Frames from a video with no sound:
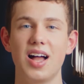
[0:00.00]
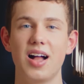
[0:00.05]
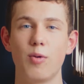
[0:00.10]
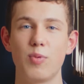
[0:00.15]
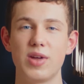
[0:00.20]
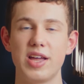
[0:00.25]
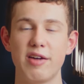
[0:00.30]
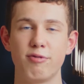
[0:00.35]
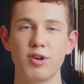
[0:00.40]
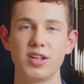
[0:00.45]

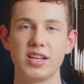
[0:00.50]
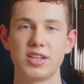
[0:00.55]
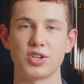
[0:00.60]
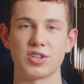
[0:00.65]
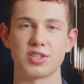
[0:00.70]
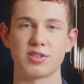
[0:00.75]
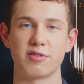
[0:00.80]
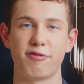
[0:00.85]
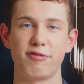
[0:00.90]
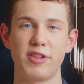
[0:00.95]
we have really
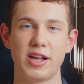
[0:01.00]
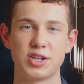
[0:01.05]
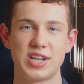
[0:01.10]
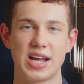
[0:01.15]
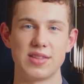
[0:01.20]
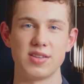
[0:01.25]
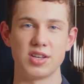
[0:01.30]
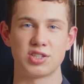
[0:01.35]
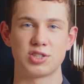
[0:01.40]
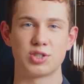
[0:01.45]
just flashed
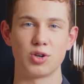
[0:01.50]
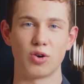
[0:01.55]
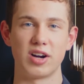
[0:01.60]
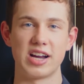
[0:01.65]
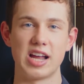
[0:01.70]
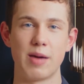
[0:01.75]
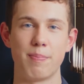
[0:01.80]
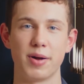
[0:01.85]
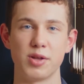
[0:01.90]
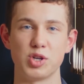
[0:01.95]
out this
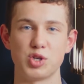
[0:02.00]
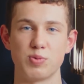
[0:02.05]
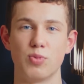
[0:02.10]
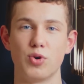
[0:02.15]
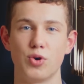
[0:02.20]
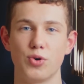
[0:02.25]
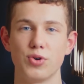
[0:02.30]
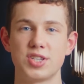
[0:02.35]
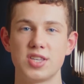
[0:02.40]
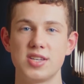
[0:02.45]
story a bunch
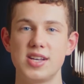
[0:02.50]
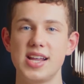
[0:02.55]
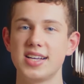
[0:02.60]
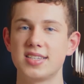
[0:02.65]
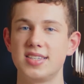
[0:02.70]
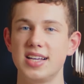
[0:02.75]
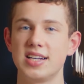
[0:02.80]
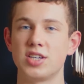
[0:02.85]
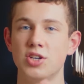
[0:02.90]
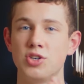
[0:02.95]
more. So the
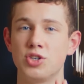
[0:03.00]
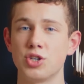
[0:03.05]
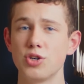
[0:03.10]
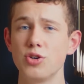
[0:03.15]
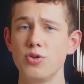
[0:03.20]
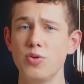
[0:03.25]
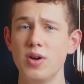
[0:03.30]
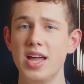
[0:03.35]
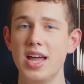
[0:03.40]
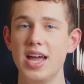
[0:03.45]
next thing to
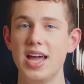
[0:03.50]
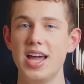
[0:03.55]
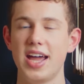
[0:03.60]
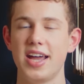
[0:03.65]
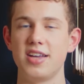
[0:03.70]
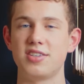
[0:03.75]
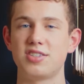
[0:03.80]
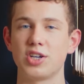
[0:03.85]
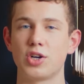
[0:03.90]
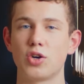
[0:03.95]
do
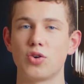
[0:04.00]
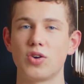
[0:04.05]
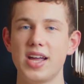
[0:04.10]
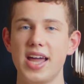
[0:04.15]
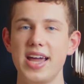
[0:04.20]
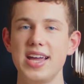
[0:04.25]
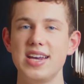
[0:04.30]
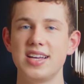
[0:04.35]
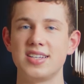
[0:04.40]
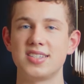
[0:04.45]
is to
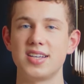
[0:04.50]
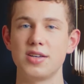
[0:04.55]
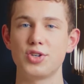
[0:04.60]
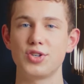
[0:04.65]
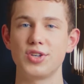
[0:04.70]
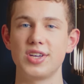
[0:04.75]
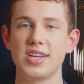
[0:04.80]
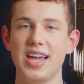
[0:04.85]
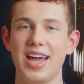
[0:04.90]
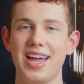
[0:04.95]
create
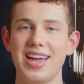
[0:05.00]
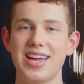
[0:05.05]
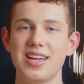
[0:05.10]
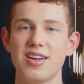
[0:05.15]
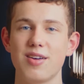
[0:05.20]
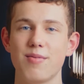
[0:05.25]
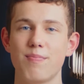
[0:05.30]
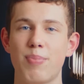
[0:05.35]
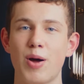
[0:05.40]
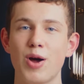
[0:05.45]
essentially
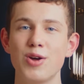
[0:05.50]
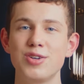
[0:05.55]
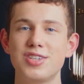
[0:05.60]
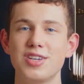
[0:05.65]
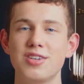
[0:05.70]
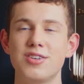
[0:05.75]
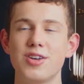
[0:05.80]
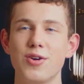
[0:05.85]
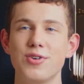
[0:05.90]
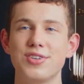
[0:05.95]
a
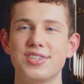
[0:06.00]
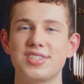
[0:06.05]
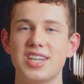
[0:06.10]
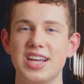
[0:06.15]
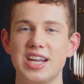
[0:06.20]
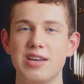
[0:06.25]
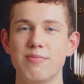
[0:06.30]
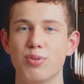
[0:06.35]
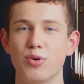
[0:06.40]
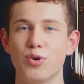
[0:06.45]
post-it note
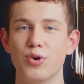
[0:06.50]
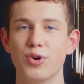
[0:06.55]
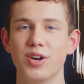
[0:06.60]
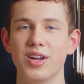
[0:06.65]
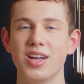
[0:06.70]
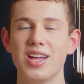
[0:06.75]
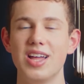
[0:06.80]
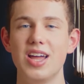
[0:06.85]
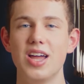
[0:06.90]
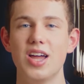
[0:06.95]
scene board.
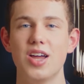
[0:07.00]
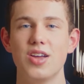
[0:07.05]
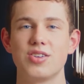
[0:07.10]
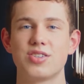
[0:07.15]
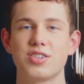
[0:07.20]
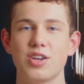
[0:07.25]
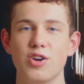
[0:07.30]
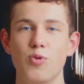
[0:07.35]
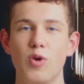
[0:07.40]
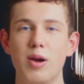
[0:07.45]

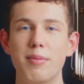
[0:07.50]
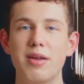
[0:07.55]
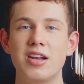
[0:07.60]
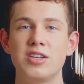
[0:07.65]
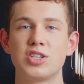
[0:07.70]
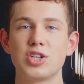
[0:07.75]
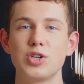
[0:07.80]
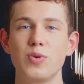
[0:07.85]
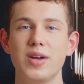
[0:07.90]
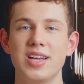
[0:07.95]
So what I'm going
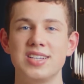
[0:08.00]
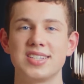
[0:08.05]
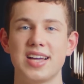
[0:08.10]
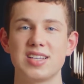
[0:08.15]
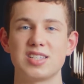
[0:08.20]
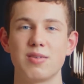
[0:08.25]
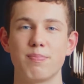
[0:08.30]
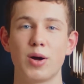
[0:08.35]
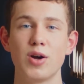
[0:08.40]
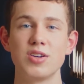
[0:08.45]
to do is
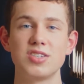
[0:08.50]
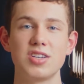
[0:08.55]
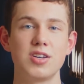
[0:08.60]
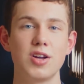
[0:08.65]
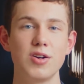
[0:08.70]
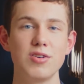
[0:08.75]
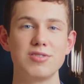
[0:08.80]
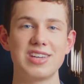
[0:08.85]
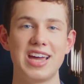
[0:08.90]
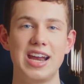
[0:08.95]
get some post-it
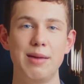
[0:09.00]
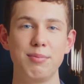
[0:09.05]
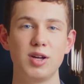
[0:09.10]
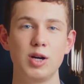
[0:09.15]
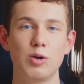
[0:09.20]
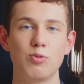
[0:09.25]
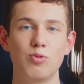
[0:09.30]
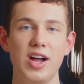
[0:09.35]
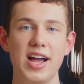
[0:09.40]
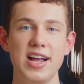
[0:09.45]
notes, and I'm
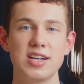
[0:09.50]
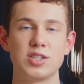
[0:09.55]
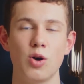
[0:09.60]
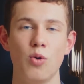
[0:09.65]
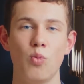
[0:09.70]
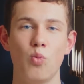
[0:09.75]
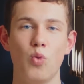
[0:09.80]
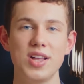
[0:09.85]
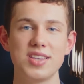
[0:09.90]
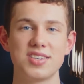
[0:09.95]
going to write
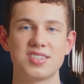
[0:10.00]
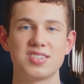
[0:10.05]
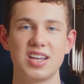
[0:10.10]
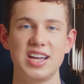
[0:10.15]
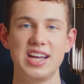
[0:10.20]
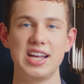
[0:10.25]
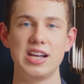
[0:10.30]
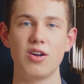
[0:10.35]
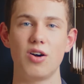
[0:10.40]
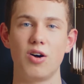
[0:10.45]
one
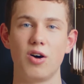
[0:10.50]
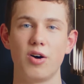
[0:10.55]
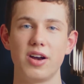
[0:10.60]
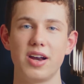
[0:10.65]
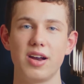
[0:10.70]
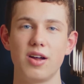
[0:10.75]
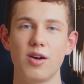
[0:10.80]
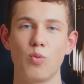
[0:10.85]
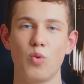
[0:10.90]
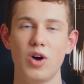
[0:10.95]
scene
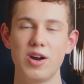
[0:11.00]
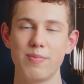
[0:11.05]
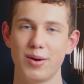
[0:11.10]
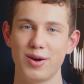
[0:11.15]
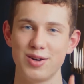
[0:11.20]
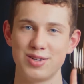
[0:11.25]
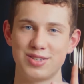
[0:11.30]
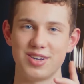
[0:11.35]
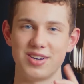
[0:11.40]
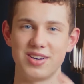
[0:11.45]
on one
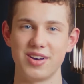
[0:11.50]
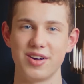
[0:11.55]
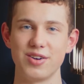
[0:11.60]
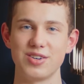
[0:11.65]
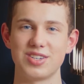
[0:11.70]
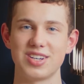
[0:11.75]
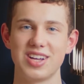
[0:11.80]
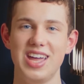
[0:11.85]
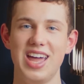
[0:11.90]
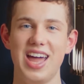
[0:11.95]
post-it
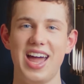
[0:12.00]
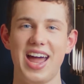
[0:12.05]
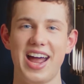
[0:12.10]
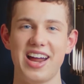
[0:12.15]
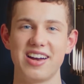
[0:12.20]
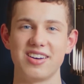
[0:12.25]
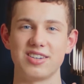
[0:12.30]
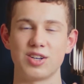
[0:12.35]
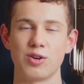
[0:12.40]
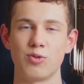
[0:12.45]
note
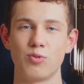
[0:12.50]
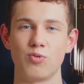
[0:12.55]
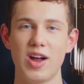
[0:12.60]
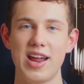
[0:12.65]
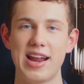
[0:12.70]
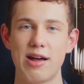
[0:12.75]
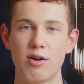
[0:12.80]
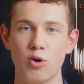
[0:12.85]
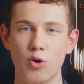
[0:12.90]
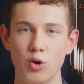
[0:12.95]
and
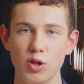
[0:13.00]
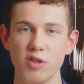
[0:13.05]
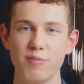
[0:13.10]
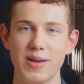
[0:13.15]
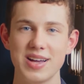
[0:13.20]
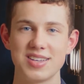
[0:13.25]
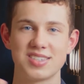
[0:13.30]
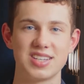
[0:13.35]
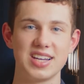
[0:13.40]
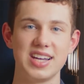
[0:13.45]
write out all of
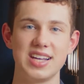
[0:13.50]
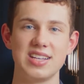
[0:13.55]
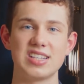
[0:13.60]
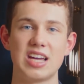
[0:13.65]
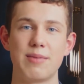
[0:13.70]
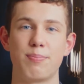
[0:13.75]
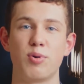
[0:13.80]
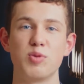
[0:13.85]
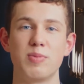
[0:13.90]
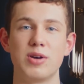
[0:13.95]
my scenes
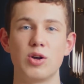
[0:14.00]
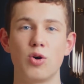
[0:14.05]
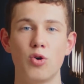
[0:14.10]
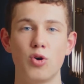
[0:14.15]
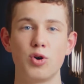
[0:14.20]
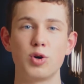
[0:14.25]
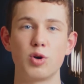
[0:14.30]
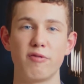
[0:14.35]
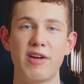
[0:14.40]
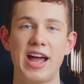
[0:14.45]
and put them in
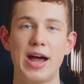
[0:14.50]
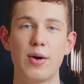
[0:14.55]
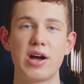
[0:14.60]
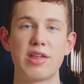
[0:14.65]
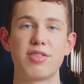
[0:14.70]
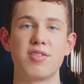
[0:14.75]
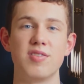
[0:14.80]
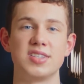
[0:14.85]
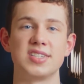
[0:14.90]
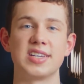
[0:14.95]
order of how I
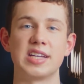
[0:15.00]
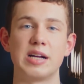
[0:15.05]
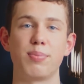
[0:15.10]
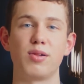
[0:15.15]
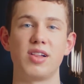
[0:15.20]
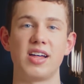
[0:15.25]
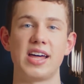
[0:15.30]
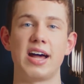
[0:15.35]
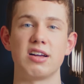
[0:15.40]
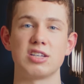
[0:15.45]
think this is going to
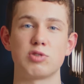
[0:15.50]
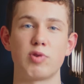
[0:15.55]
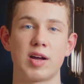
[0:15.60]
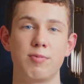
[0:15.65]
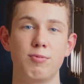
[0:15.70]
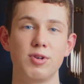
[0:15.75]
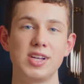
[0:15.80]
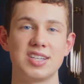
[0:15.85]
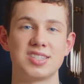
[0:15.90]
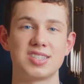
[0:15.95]
play out, so I
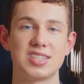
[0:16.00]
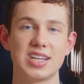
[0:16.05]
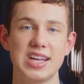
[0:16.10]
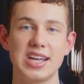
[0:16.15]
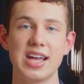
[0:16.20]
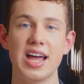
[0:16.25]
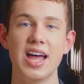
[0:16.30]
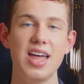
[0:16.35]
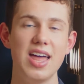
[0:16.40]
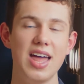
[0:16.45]
can really
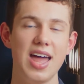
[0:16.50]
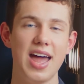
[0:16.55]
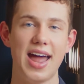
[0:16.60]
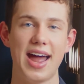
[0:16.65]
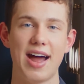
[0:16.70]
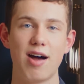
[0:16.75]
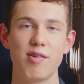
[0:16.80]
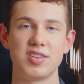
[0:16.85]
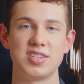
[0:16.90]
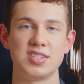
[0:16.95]
see
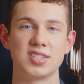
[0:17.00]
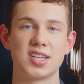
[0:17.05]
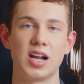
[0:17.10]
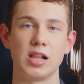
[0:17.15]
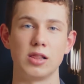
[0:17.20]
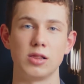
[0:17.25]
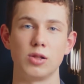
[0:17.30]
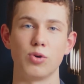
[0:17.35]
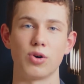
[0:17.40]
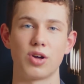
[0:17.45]
how this is
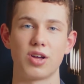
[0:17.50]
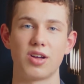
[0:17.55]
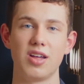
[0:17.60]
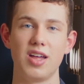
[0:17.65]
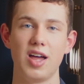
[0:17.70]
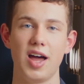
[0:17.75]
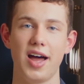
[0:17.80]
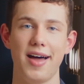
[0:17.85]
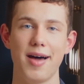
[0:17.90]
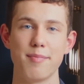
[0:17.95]
going to look
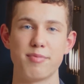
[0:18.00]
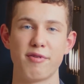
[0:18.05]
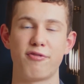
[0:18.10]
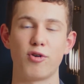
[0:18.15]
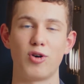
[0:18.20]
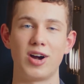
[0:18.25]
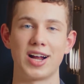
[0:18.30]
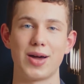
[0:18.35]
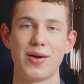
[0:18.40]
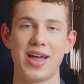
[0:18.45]

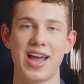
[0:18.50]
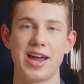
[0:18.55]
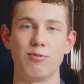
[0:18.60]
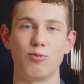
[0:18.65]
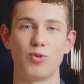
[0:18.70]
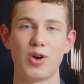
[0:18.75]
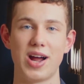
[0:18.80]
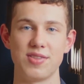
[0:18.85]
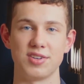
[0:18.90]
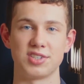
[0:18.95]
before I go ahead
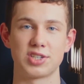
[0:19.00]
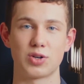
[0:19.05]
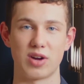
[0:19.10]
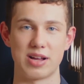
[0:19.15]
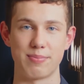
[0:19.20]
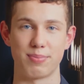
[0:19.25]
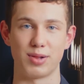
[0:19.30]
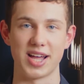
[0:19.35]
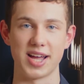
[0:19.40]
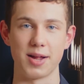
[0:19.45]
and write the
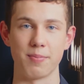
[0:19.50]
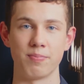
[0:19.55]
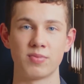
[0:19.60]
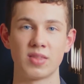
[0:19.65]
screenplay.